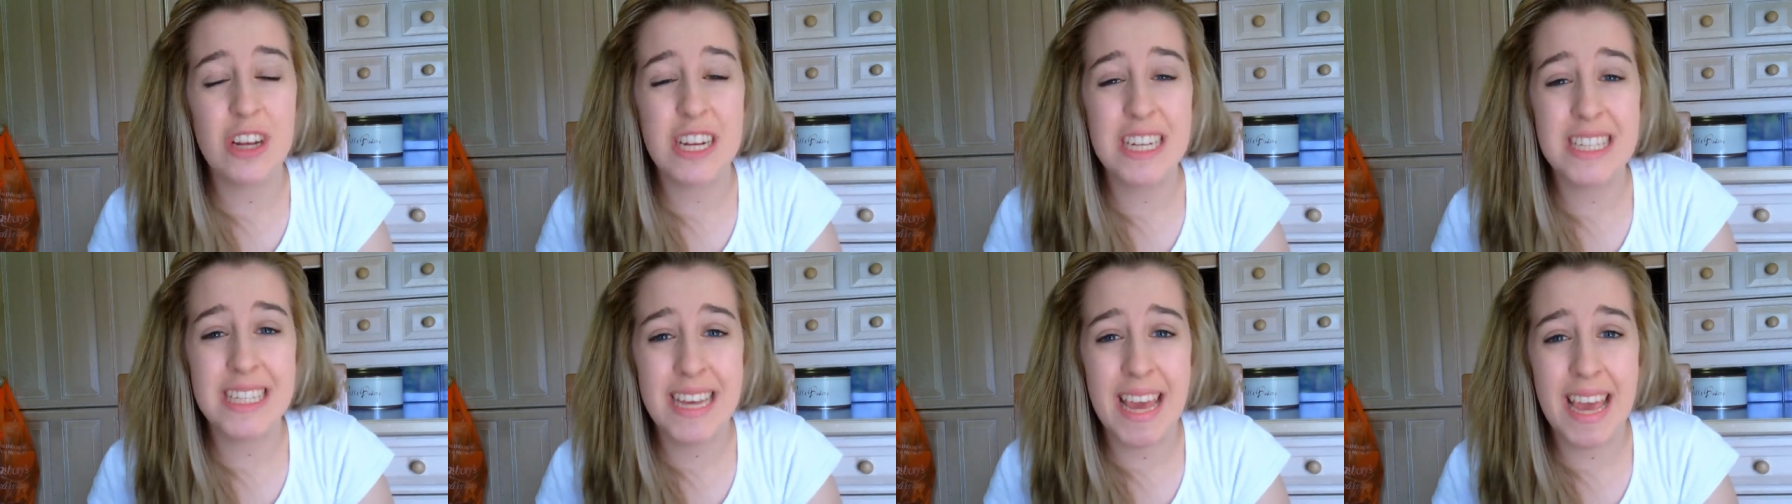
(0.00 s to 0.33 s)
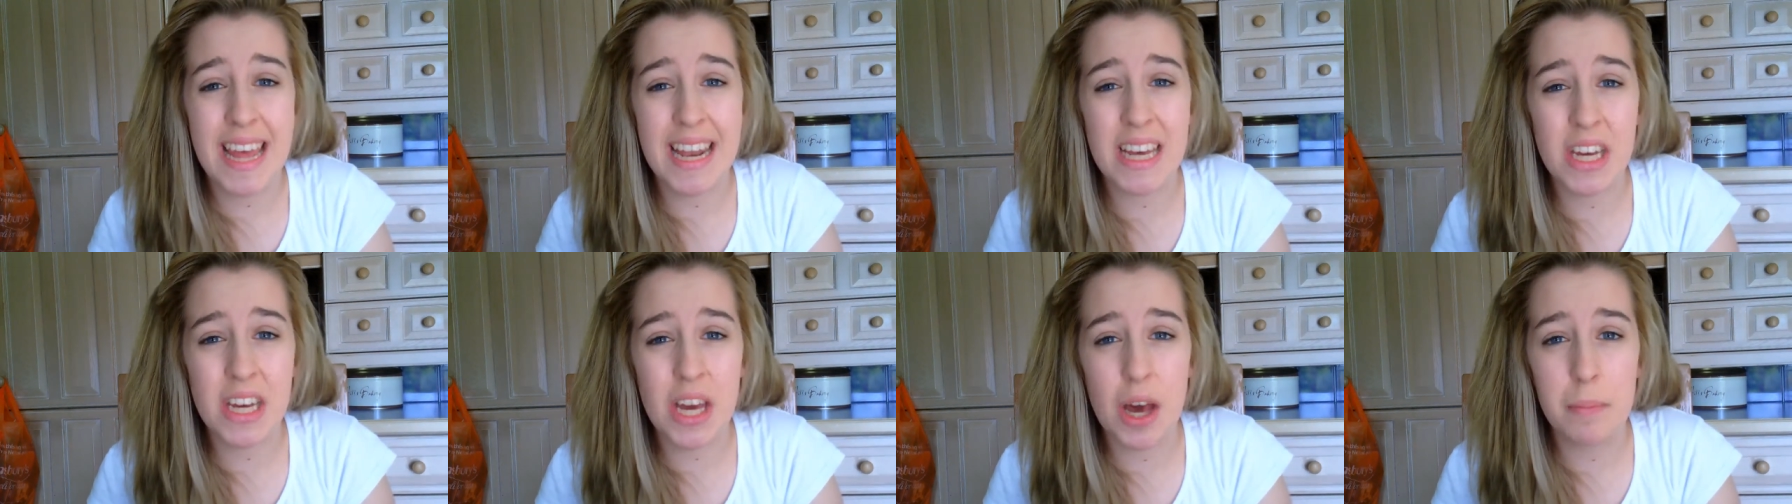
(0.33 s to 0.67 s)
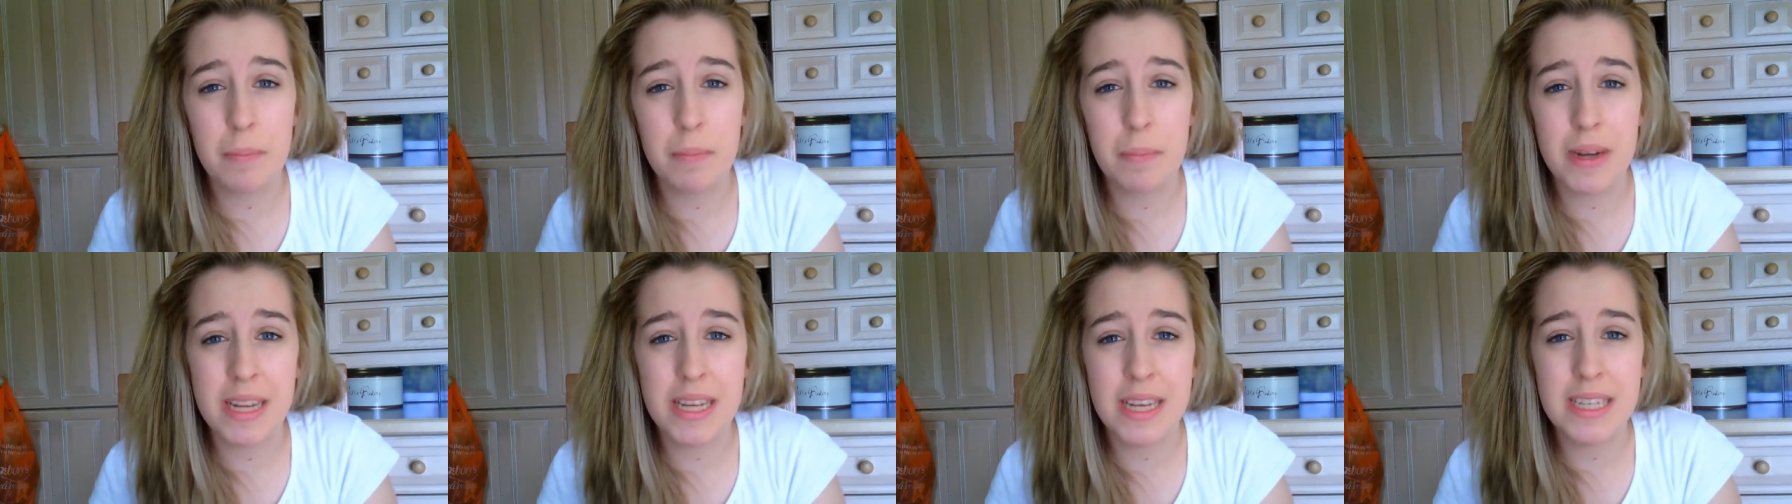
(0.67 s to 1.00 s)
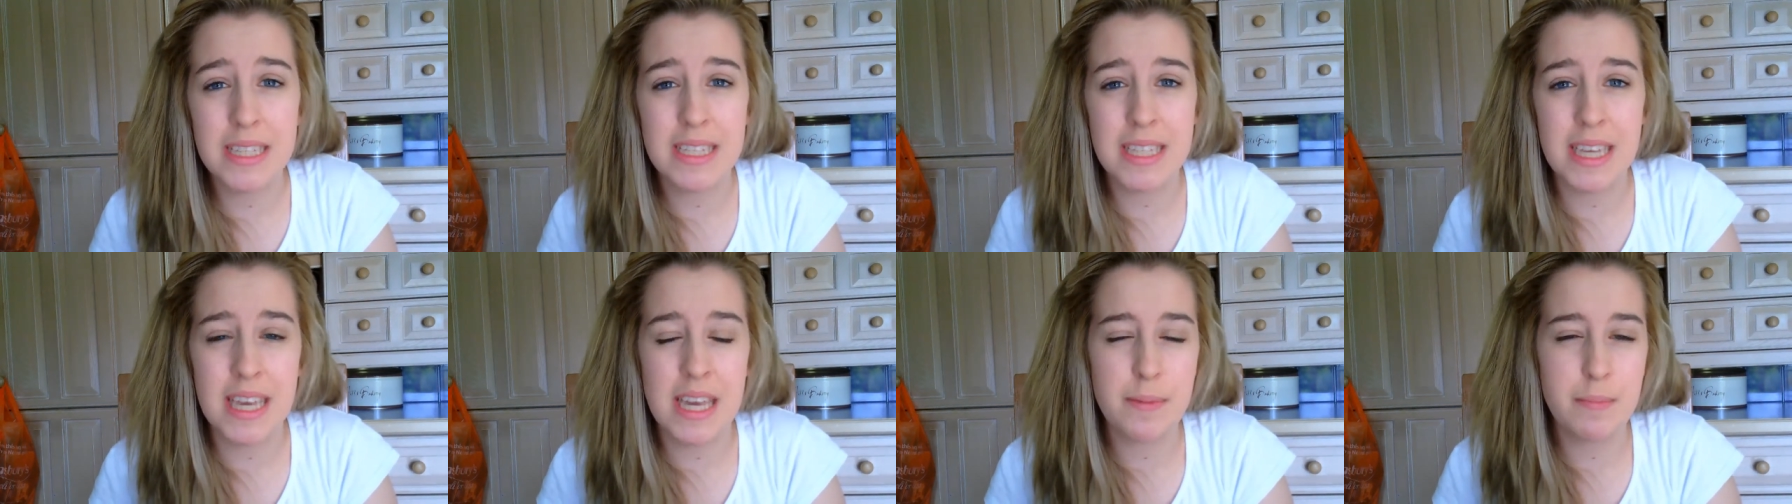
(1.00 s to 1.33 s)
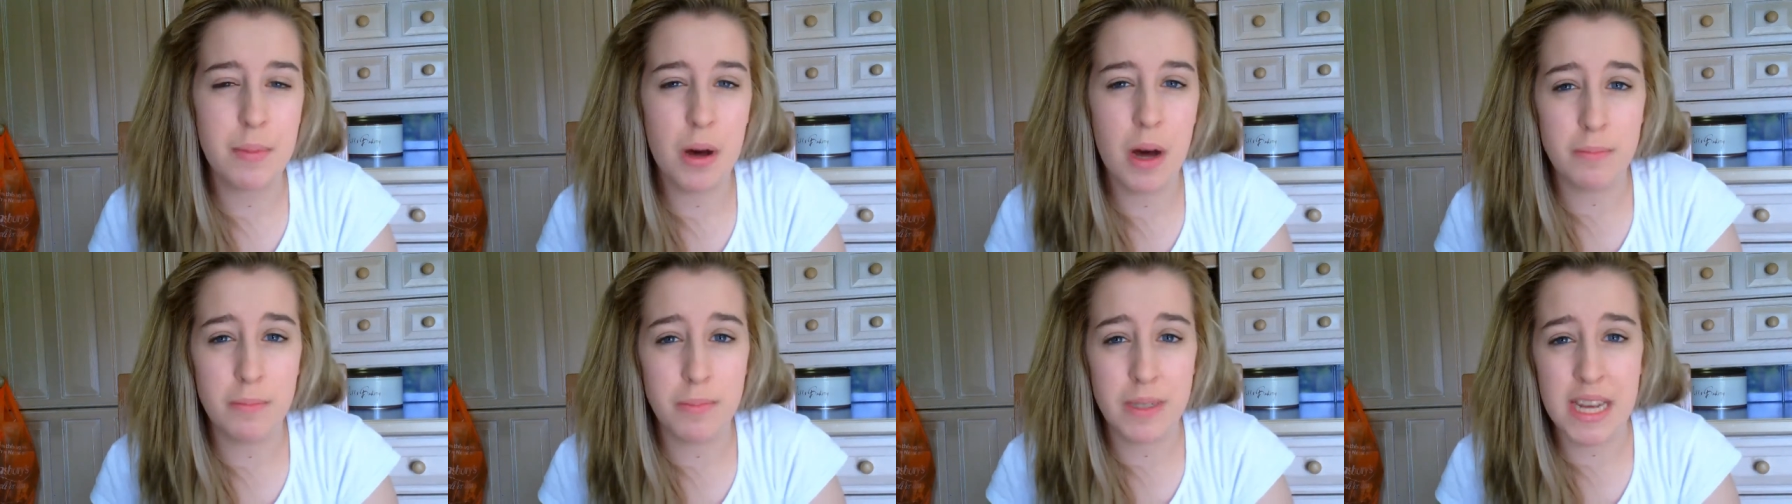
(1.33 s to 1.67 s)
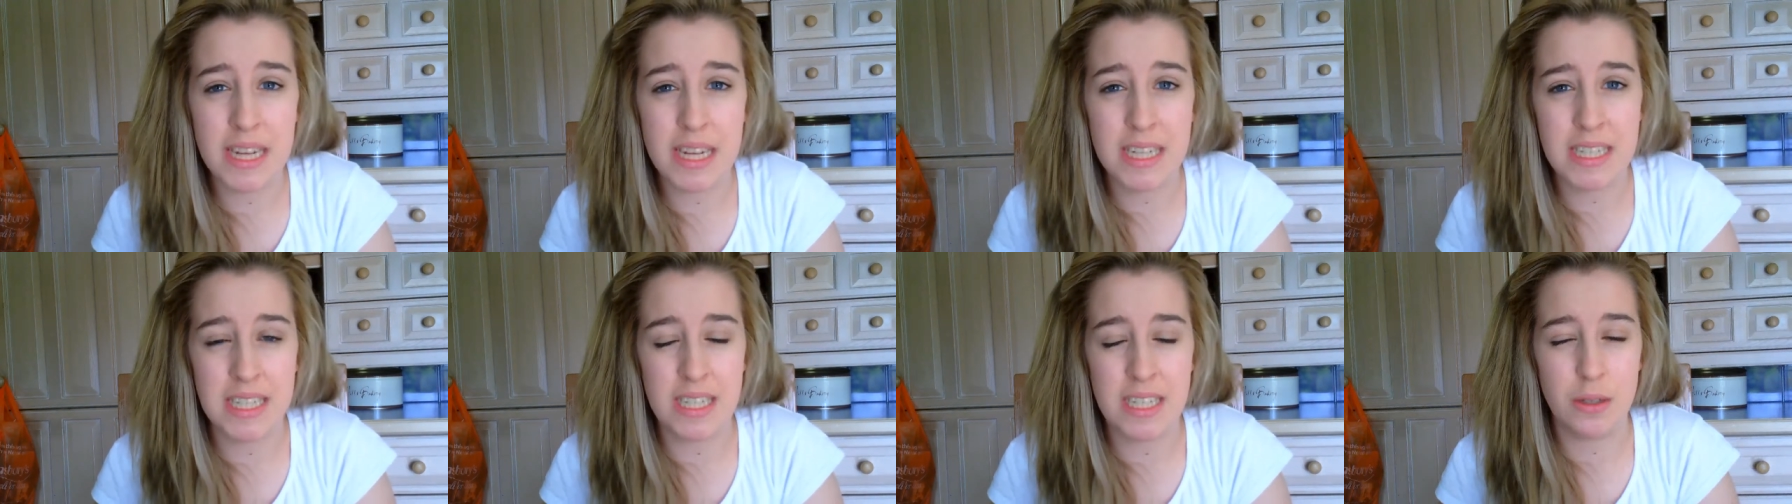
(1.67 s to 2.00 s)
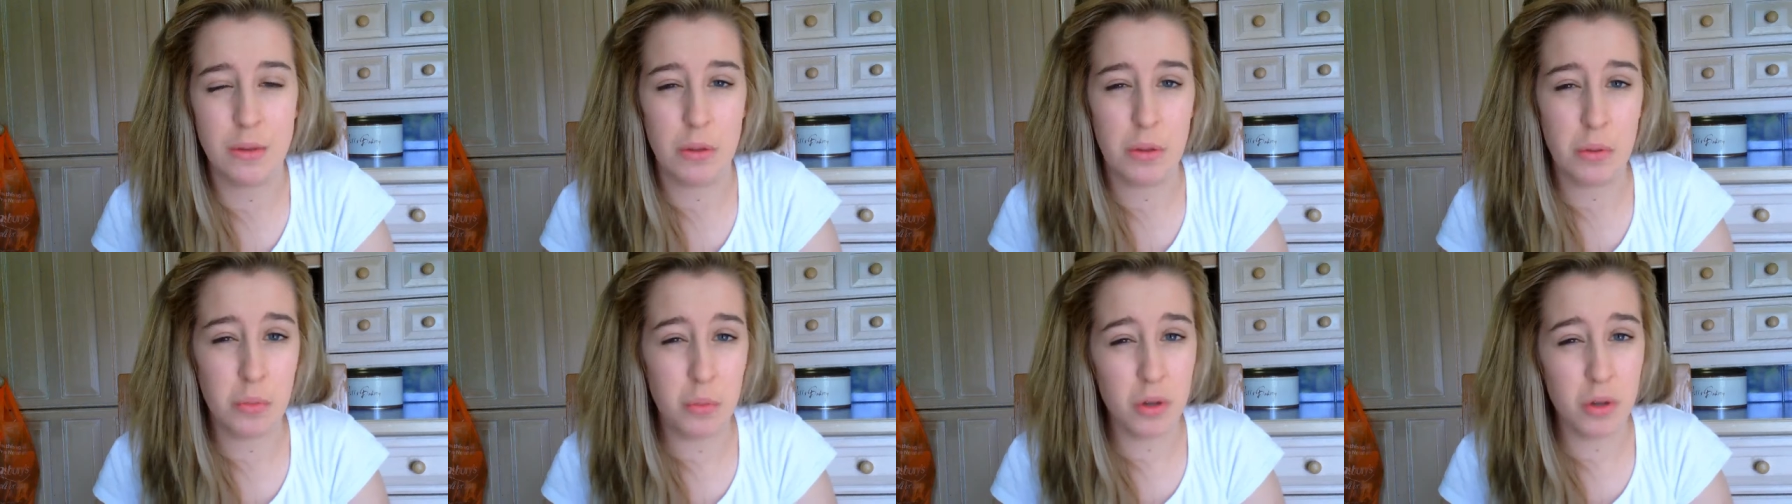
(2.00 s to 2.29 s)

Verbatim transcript: retailer companies keep updated with